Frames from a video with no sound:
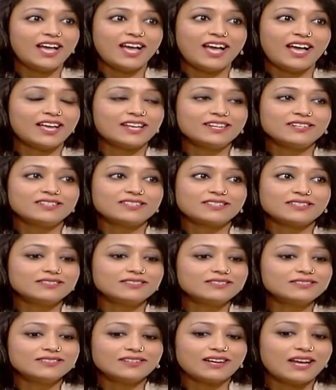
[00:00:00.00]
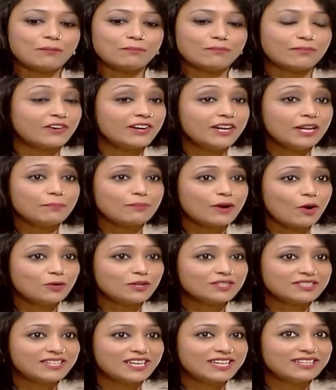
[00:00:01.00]
And I'm really proud to
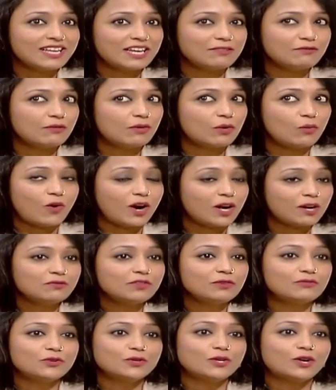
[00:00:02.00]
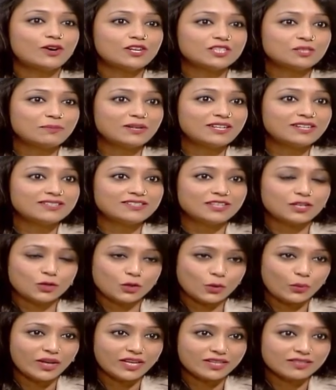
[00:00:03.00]
say that we were one of the few hospitals in
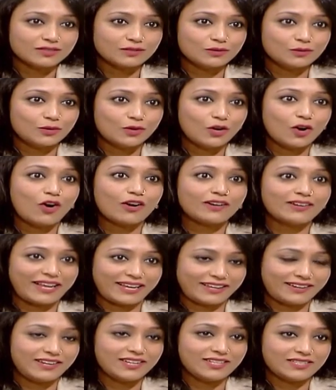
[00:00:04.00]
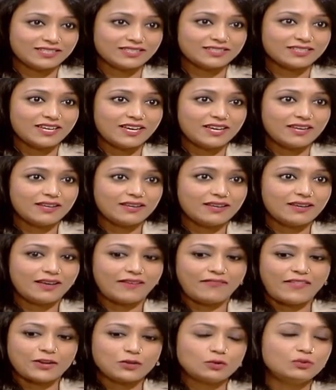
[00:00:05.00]
Kuwait who got accredited,
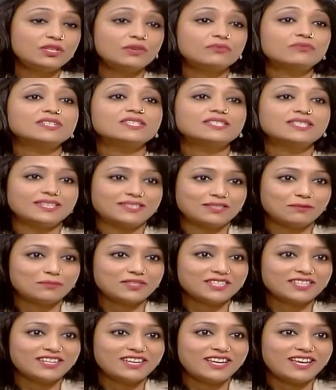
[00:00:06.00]
and that too in the first attempt.